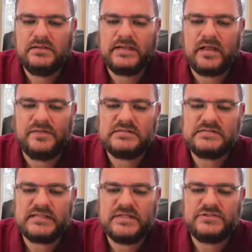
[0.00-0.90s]
Now, this
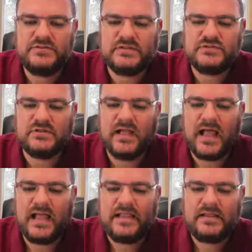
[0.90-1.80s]
is issued in
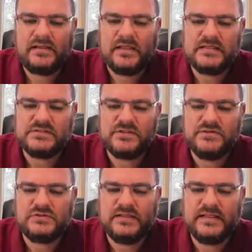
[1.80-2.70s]
July, as it
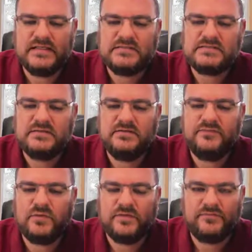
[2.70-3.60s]
usually is
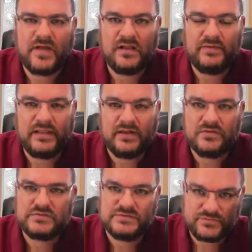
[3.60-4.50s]
for the following
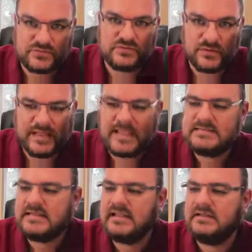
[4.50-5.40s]
year, which is for
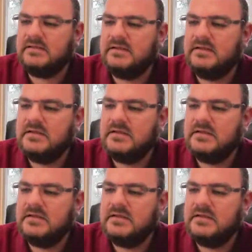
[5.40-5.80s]
2018.